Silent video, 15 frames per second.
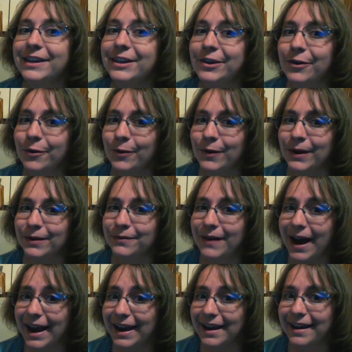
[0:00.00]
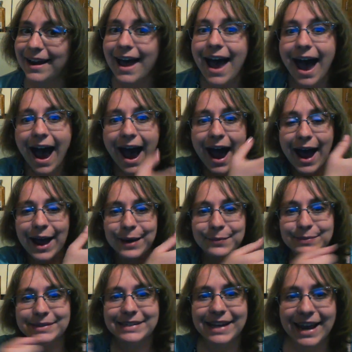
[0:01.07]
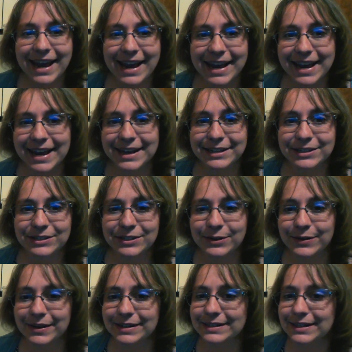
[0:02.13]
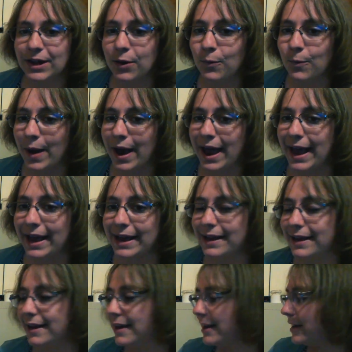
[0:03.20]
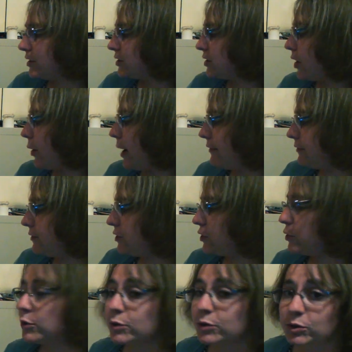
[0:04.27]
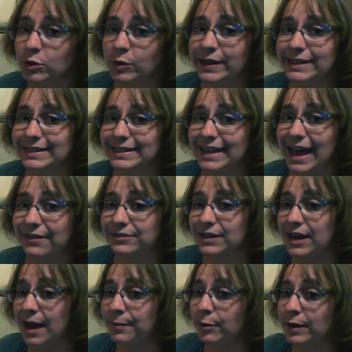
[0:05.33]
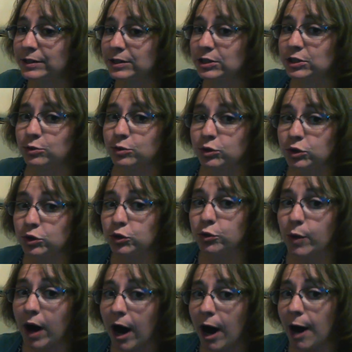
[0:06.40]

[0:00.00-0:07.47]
You're right. I'm taking students away. So if 2 students left, I'm going to do 2